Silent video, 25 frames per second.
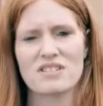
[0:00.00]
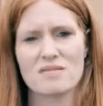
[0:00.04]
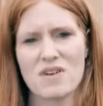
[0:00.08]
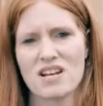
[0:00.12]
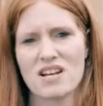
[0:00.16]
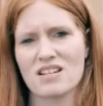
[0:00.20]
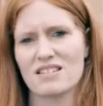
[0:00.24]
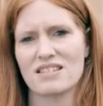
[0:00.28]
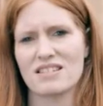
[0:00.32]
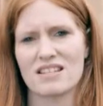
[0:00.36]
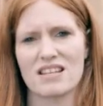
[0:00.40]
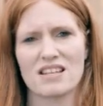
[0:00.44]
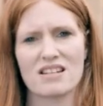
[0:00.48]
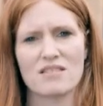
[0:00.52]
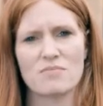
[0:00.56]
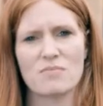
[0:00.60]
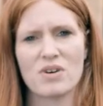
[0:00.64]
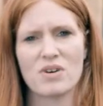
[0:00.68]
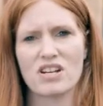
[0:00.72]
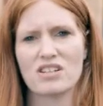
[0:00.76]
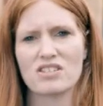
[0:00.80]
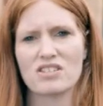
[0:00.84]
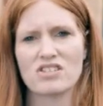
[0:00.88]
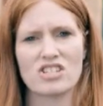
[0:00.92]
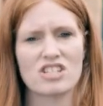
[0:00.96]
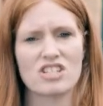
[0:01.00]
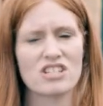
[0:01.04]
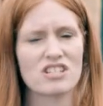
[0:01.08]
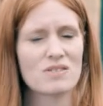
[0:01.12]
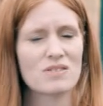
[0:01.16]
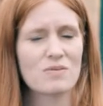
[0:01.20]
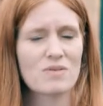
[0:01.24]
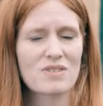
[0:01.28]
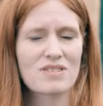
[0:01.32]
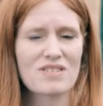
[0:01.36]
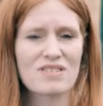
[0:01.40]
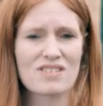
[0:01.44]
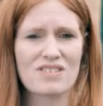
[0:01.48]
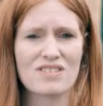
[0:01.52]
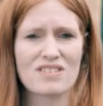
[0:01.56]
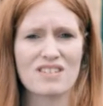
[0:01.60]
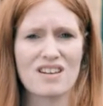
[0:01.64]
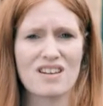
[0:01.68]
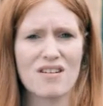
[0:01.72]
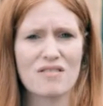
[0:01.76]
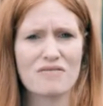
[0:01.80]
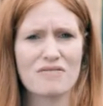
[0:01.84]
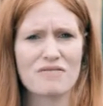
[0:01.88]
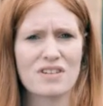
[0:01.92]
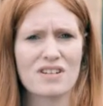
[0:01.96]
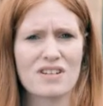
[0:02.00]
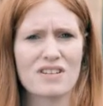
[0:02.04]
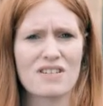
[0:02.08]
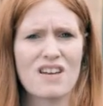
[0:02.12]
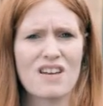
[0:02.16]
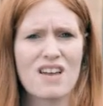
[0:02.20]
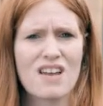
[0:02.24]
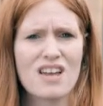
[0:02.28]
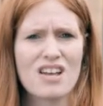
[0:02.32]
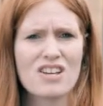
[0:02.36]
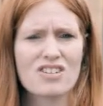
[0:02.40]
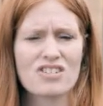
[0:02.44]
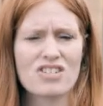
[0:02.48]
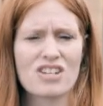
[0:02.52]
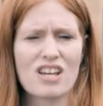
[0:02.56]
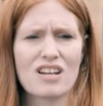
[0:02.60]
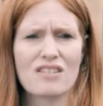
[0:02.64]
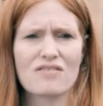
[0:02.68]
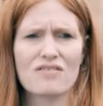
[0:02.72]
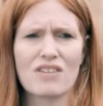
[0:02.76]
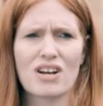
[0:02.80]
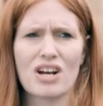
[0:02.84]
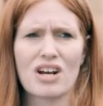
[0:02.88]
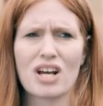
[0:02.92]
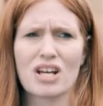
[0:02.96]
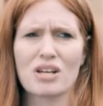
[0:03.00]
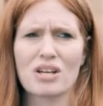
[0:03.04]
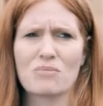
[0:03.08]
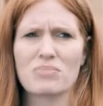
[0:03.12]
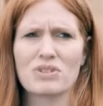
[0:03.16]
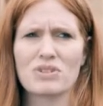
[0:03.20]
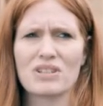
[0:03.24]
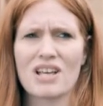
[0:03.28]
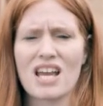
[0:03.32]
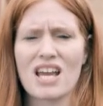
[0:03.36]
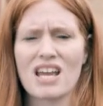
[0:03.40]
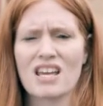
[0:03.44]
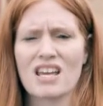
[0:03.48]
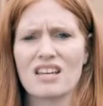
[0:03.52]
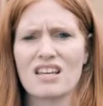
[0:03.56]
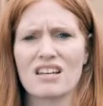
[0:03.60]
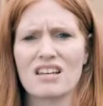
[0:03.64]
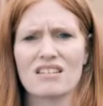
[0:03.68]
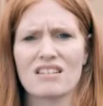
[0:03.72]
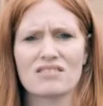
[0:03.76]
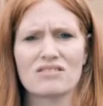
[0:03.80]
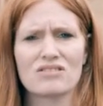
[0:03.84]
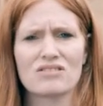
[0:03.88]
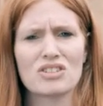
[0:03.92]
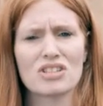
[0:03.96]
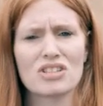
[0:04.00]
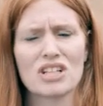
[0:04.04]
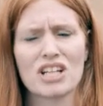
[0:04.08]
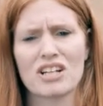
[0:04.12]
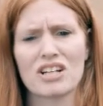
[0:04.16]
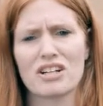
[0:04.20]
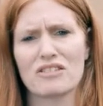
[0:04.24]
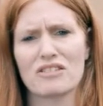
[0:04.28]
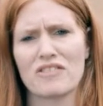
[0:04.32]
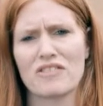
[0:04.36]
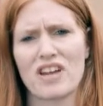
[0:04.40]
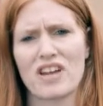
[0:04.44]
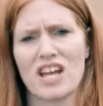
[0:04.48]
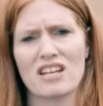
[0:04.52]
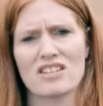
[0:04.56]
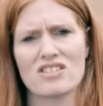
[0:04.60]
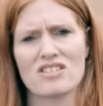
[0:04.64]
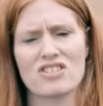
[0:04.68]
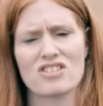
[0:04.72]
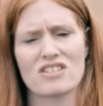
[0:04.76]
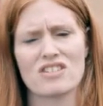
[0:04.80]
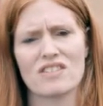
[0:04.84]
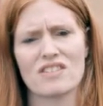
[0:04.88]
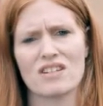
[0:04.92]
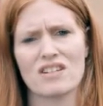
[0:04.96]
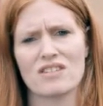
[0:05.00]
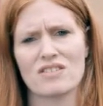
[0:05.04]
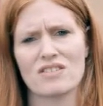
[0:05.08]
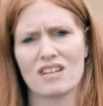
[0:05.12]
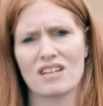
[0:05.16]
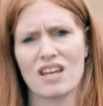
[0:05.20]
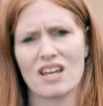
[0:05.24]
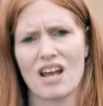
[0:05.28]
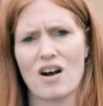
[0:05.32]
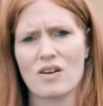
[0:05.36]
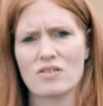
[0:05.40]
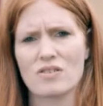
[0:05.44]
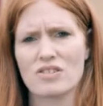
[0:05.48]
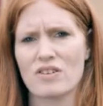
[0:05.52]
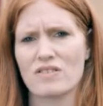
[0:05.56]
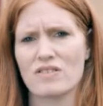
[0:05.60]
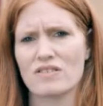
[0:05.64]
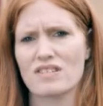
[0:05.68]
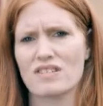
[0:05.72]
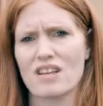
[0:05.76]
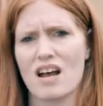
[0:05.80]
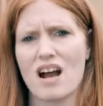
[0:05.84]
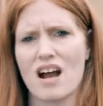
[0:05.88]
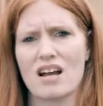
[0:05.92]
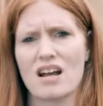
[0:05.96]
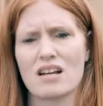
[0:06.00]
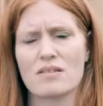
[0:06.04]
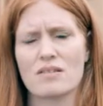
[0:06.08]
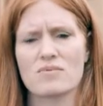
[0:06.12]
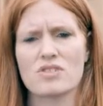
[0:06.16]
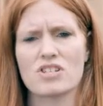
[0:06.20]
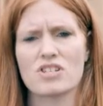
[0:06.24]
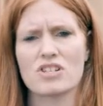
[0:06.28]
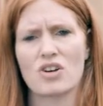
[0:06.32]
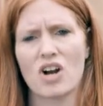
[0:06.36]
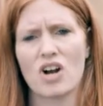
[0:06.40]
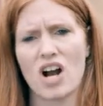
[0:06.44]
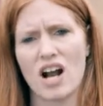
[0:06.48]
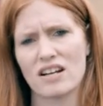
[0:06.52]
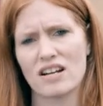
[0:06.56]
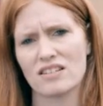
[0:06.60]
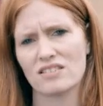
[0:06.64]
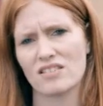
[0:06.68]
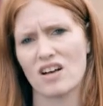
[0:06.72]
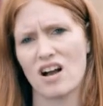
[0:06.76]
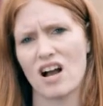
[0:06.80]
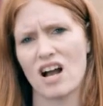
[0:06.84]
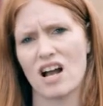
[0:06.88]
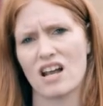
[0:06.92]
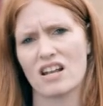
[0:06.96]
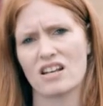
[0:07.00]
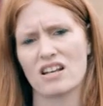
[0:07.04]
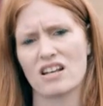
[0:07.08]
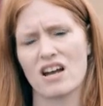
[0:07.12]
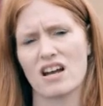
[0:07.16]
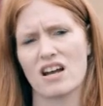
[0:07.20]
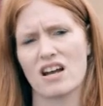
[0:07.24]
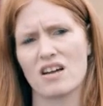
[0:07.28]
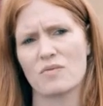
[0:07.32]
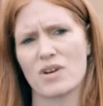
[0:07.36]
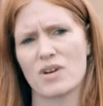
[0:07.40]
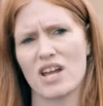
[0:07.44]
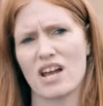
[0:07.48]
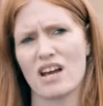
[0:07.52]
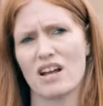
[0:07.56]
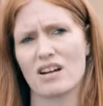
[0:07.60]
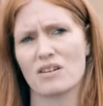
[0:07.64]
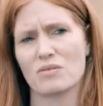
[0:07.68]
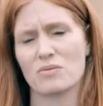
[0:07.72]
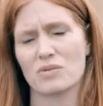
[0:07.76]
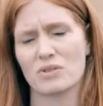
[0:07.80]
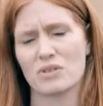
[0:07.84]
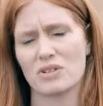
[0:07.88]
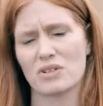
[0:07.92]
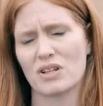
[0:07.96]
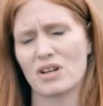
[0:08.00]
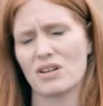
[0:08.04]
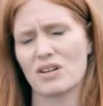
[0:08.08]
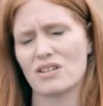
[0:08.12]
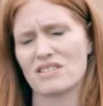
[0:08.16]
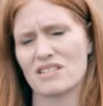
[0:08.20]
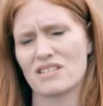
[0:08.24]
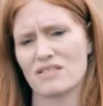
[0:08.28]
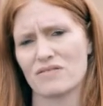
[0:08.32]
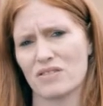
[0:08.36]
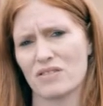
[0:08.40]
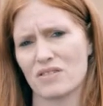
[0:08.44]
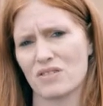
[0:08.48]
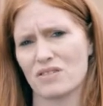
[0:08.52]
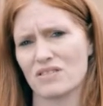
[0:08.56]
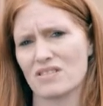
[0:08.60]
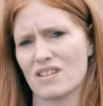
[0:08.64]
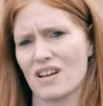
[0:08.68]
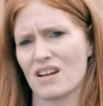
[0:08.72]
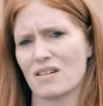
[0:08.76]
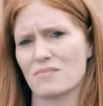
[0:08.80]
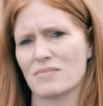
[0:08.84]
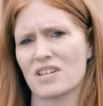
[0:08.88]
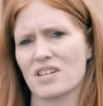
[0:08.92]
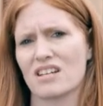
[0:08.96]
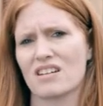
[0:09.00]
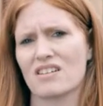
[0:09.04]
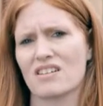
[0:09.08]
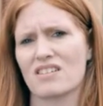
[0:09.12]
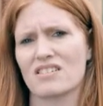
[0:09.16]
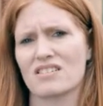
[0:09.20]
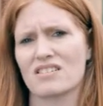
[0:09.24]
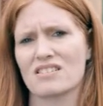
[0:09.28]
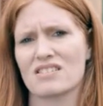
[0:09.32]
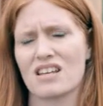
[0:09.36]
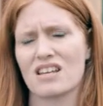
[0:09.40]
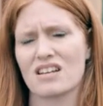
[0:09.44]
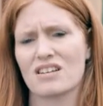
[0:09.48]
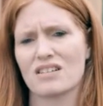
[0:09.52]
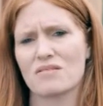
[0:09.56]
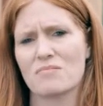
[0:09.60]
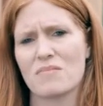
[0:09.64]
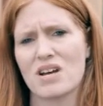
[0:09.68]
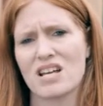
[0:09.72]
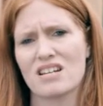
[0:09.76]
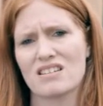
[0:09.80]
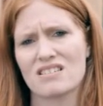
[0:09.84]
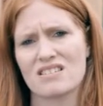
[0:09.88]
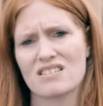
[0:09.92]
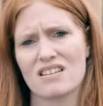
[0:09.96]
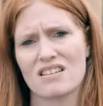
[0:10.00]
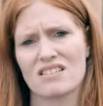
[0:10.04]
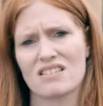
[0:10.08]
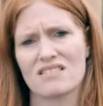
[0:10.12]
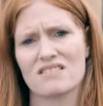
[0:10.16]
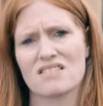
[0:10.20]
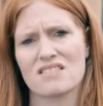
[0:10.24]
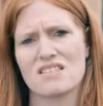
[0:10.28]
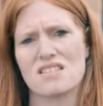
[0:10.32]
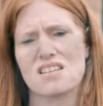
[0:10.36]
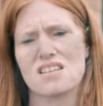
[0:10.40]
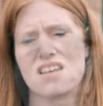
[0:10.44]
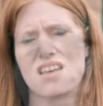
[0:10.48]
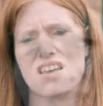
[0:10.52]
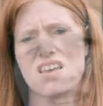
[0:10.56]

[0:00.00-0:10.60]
the medicine, but she just wasn't herself. And she had a very blank look in her face. She laid on the couch all the time. She cried a lot. We had a really difficult time getting her to take her medicines.